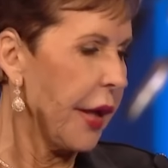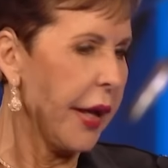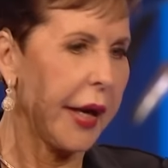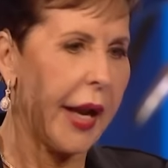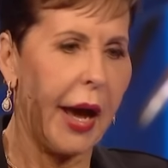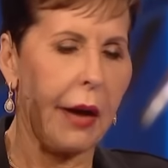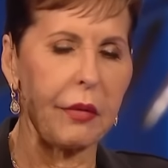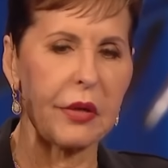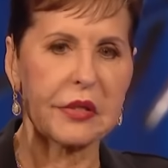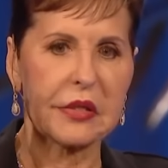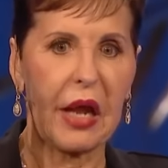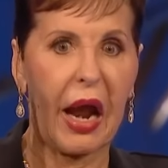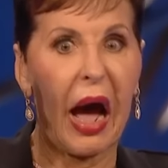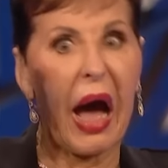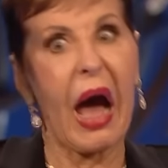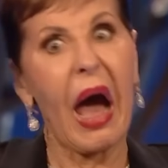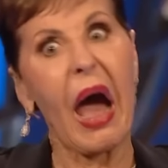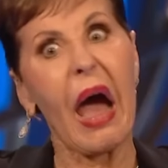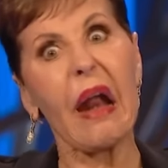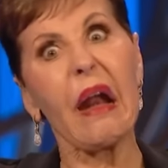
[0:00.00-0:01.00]
And I would have said,
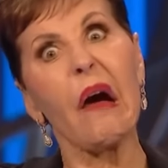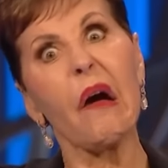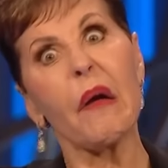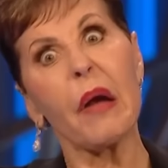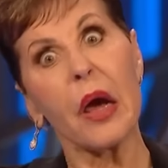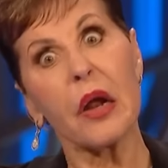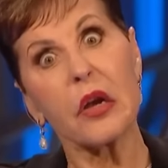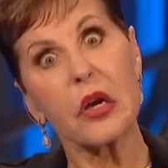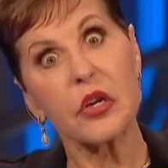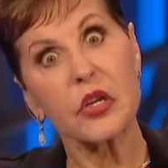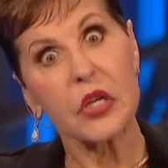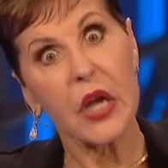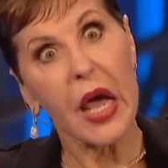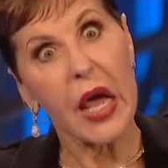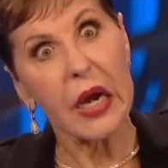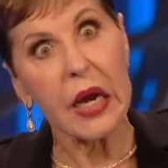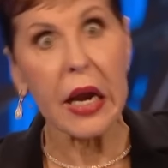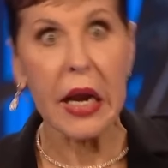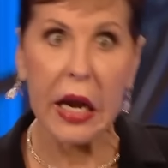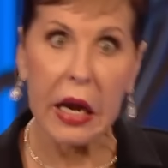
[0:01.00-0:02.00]
I don't
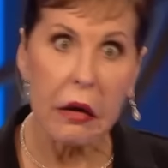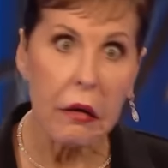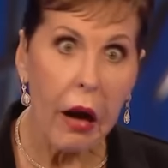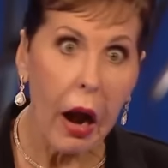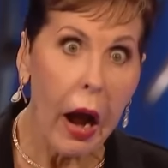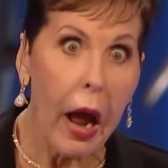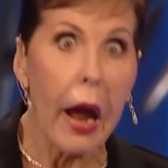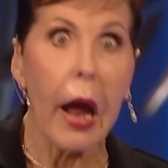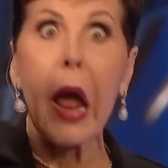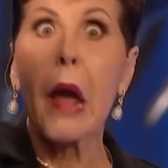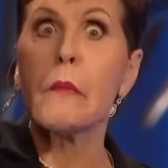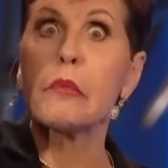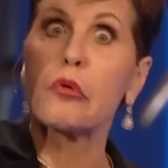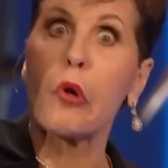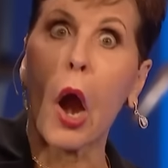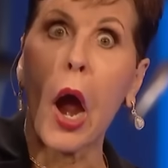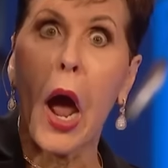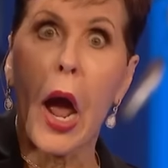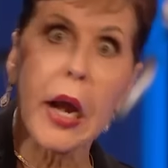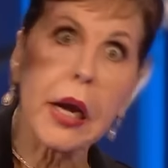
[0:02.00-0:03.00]
understand it. Here I am
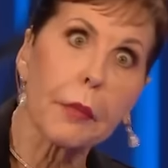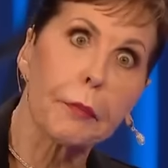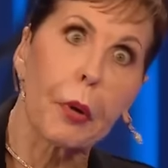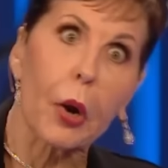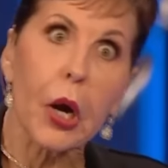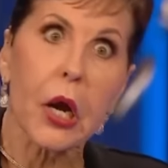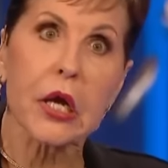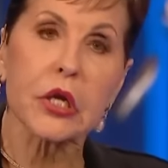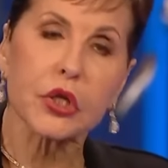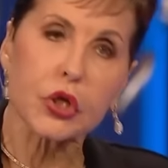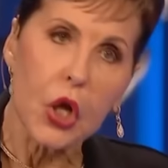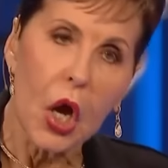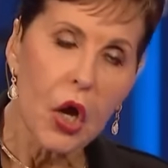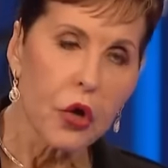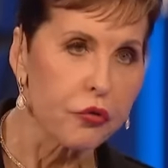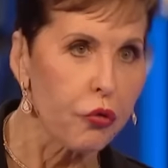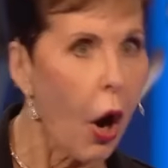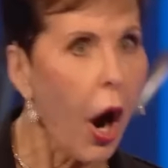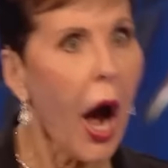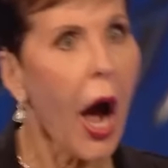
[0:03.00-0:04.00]
trying to preach,
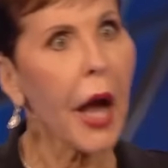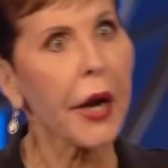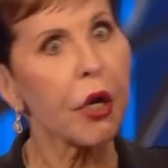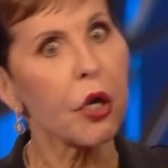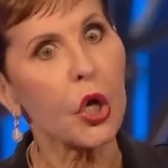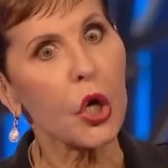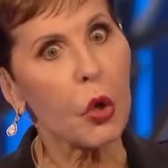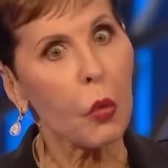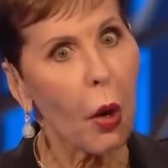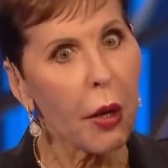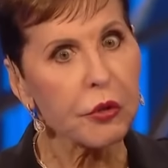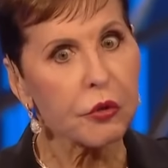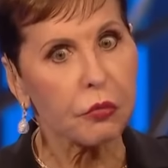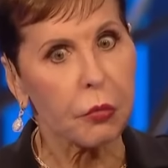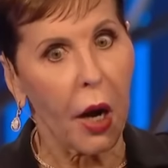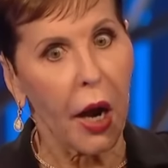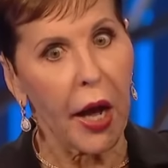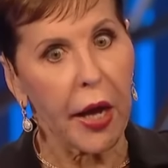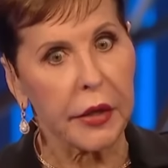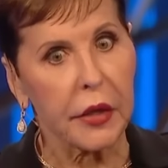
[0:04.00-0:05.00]
trying to do
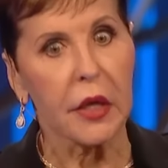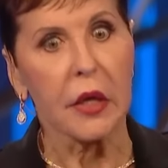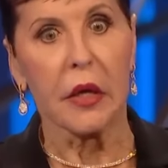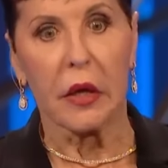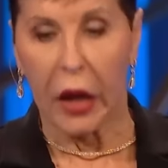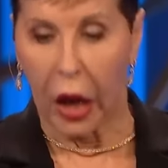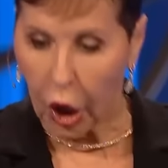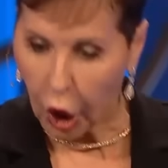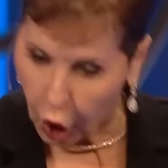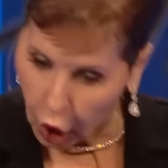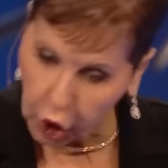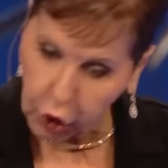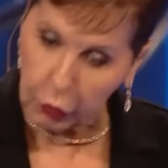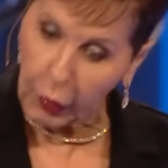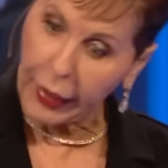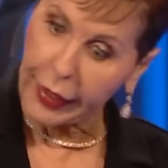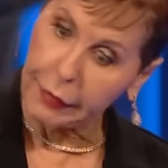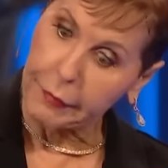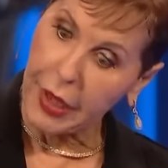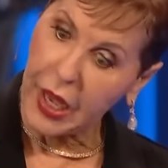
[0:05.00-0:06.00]
what's right. And look
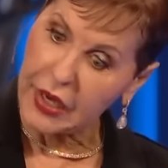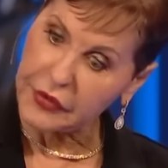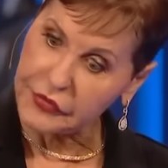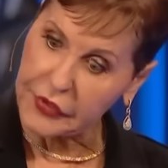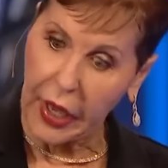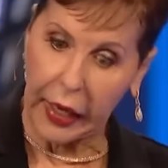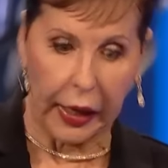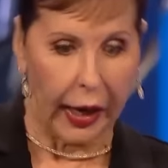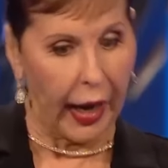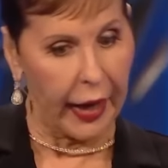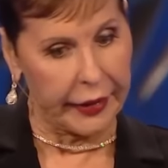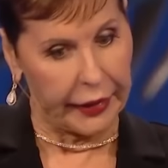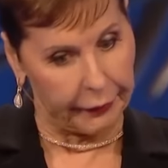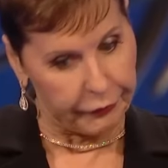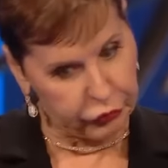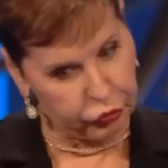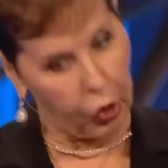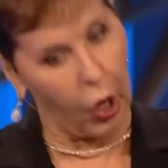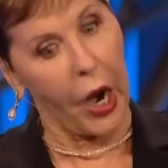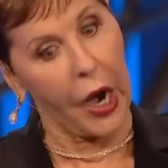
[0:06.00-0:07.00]
what a mess I got, and
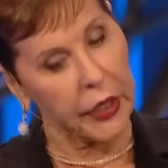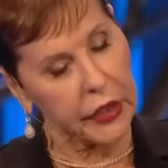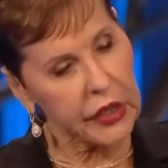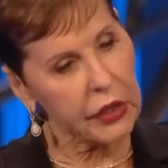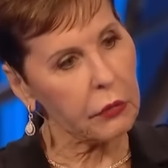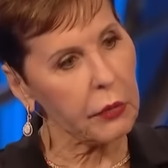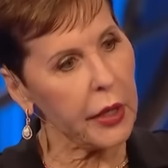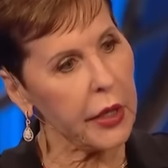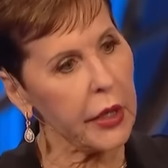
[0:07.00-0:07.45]
I'm trying to get